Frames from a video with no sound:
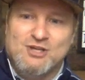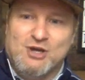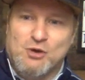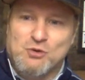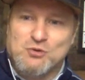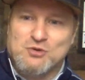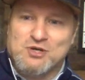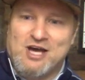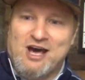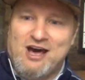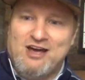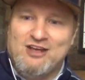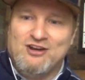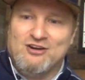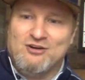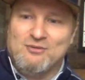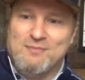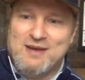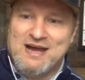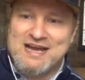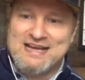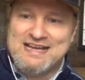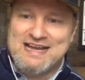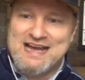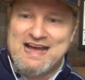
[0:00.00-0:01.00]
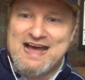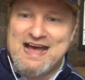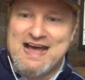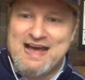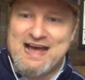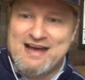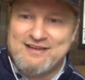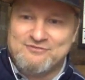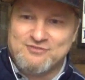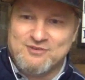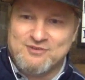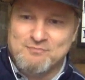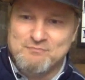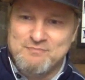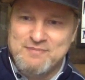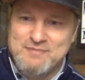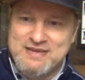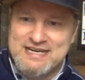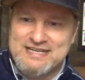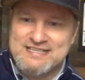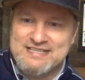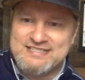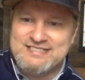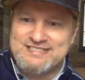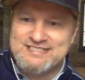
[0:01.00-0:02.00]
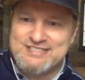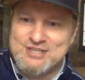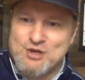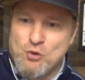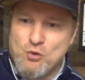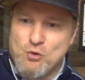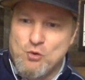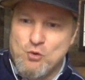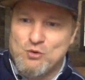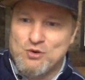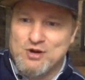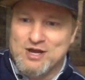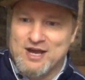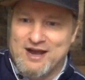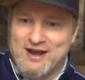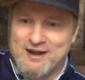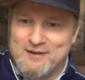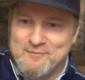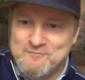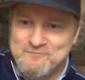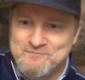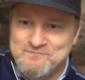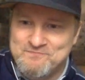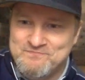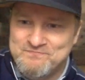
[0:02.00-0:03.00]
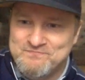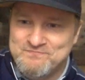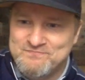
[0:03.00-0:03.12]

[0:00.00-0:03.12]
O'Connell, my guy from Minnesota.